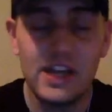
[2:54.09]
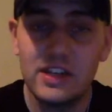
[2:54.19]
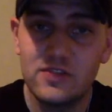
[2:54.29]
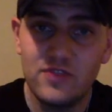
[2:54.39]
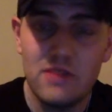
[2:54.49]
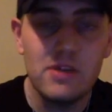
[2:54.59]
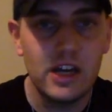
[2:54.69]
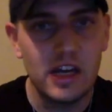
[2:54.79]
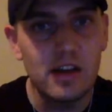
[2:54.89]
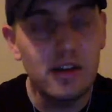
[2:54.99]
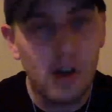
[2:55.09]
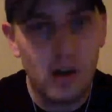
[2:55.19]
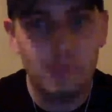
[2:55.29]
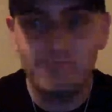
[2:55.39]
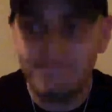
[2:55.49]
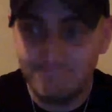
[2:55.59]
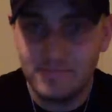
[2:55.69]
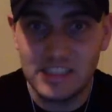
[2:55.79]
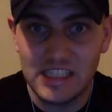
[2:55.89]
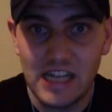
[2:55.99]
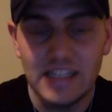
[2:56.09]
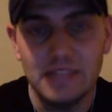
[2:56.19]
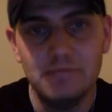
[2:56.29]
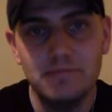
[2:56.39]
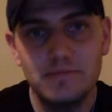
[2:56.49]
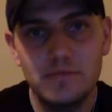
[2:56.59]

And is FEMA going to design them?